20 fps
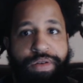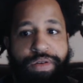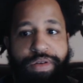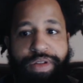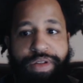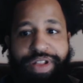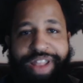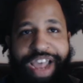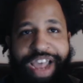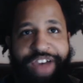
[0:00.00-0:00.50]

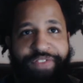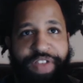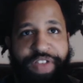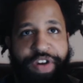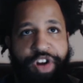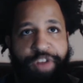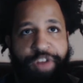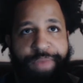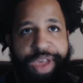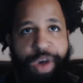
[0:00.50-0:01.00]
Definitely
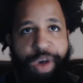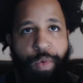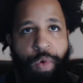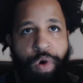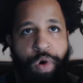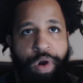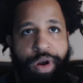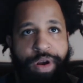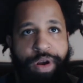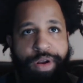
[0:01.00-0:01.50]
going to be a
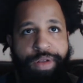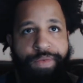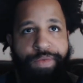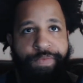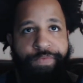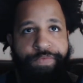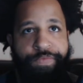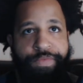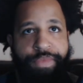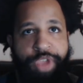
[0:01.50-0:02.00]
war.
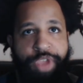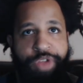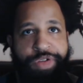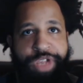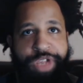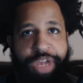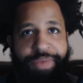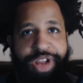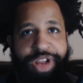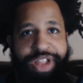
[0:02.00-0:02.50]
Those are
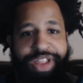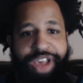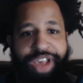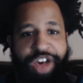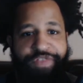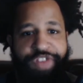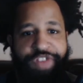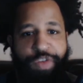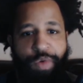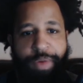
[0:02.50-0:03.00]
some of the
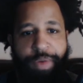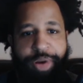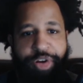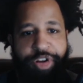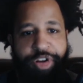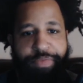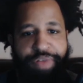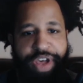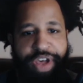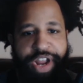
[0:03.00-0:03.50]
toughest women on
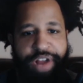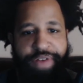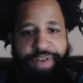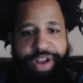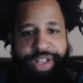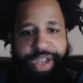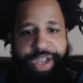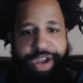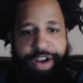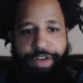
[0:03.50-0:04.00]
the planet
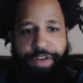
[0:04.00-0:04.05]
right there.